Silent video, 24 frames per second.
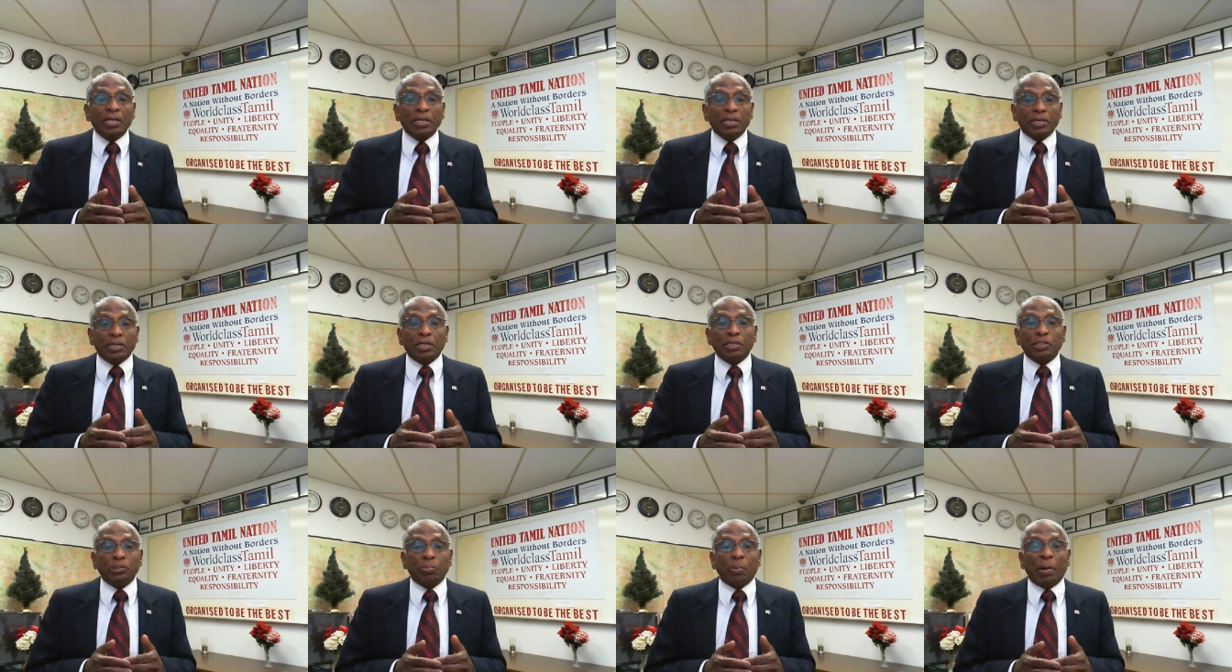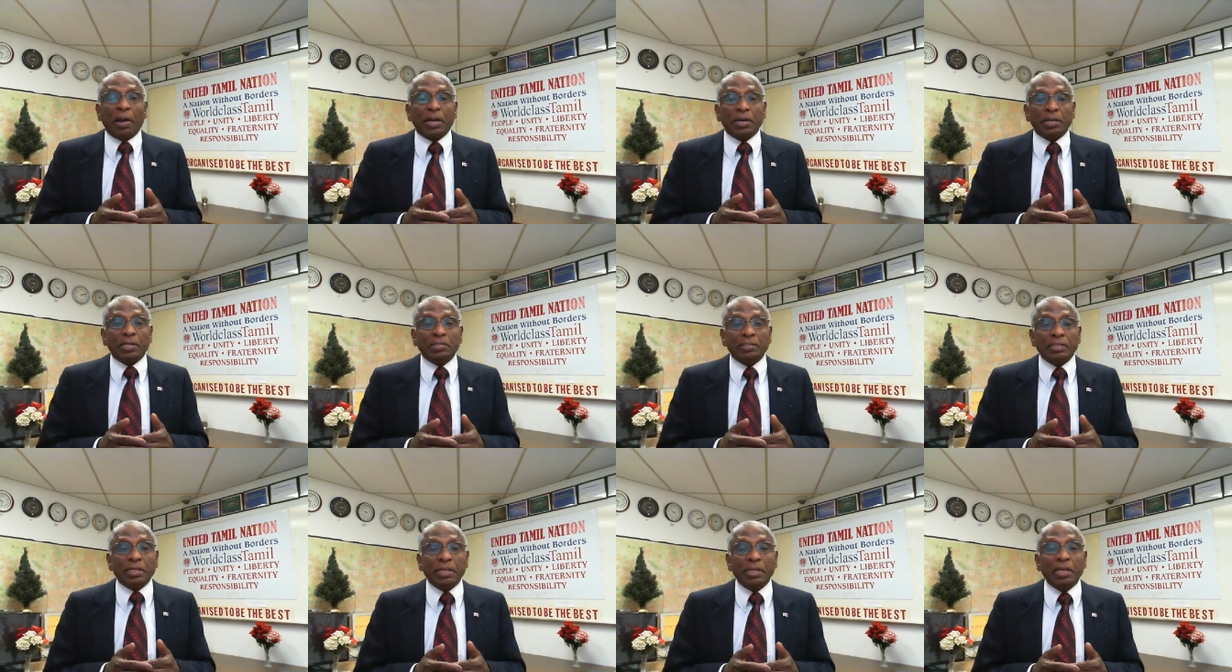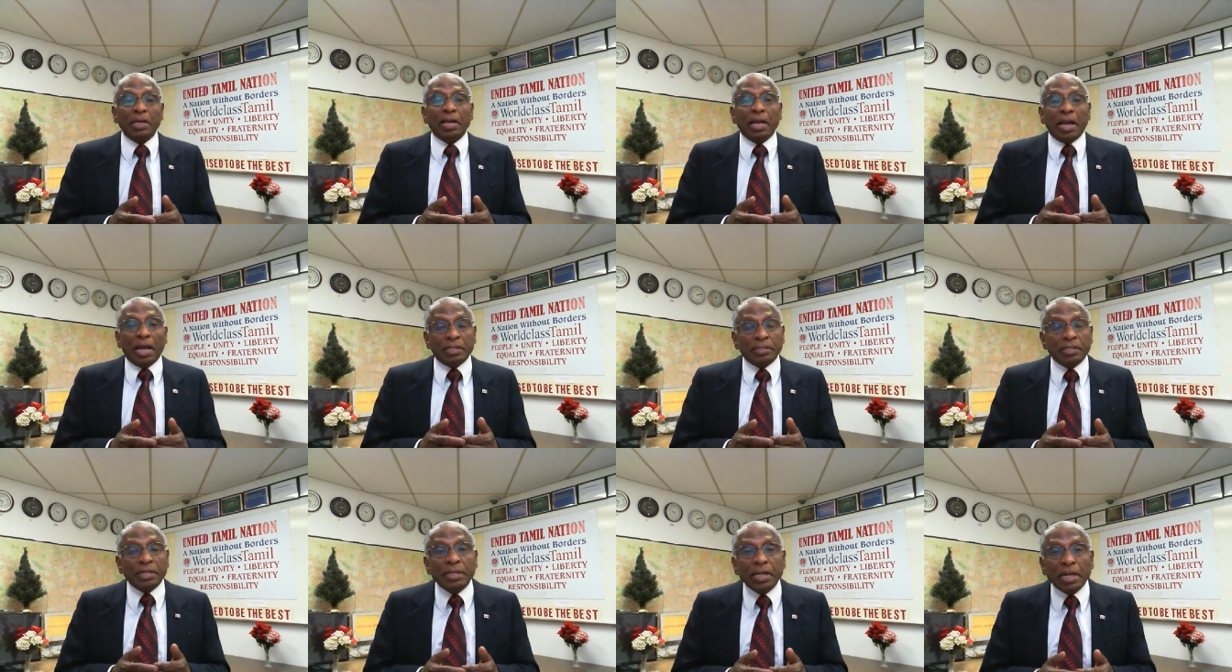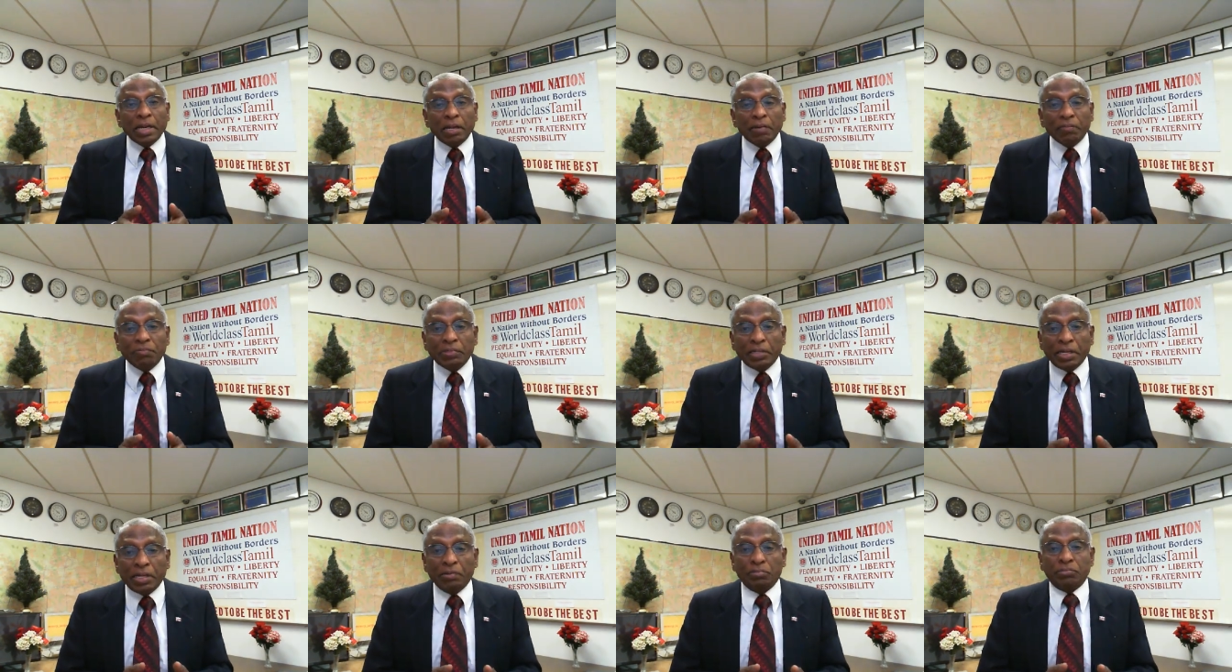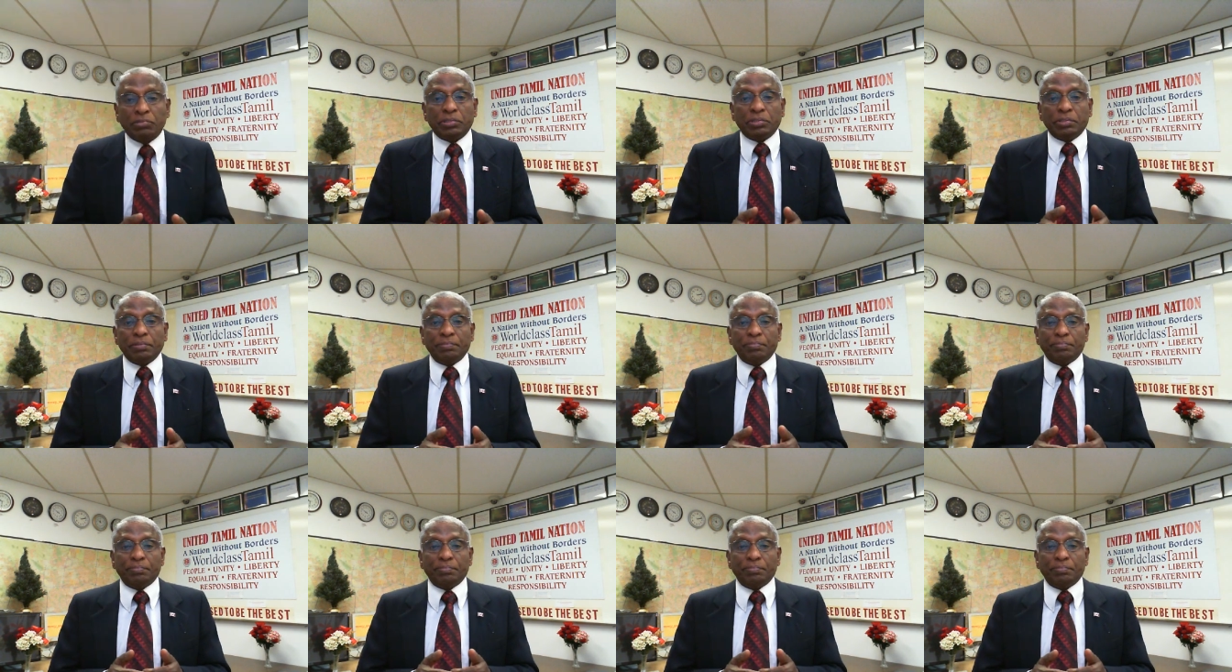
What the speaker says: conspiracy and the den of thieves.